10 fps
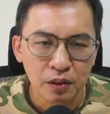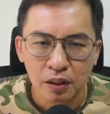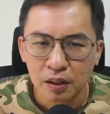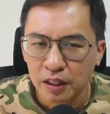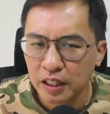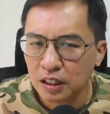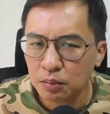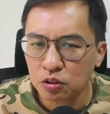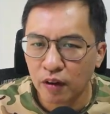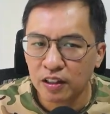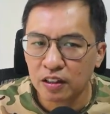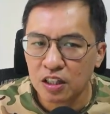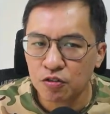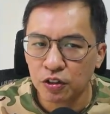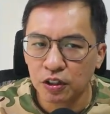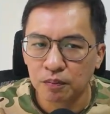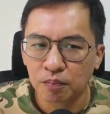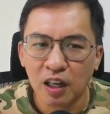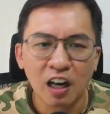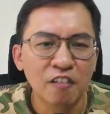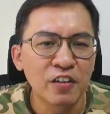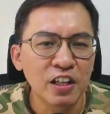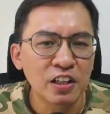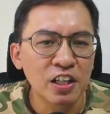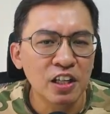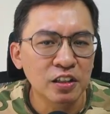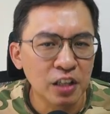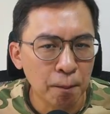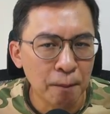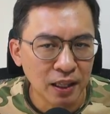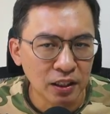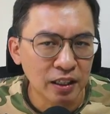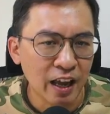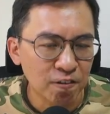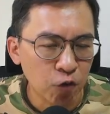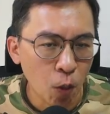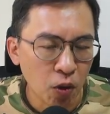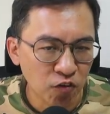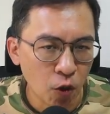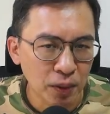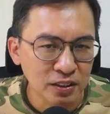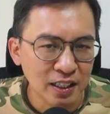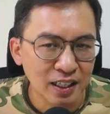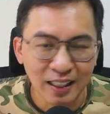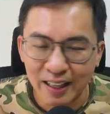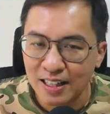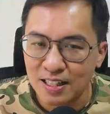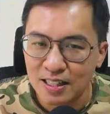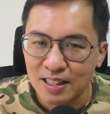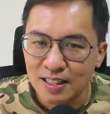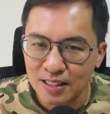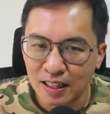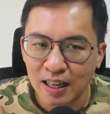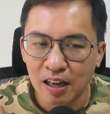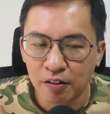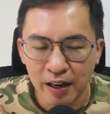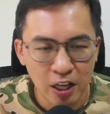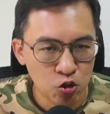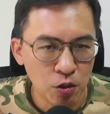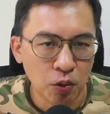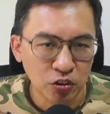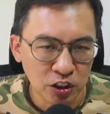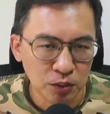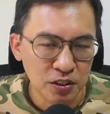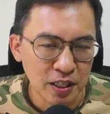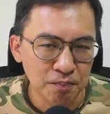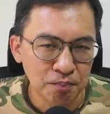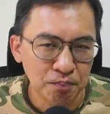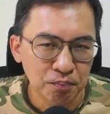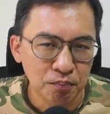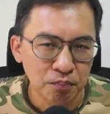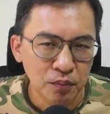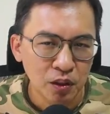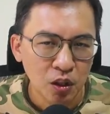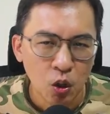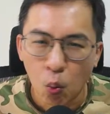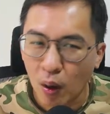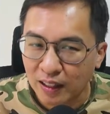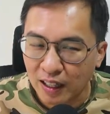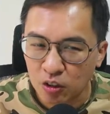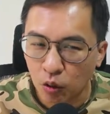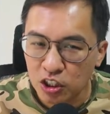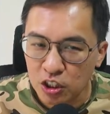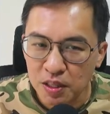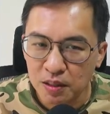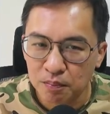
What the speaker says: In terms of annualized return, Affinity did better at 4.4% against Sengkang Grand at 3.6%. What does all this mean?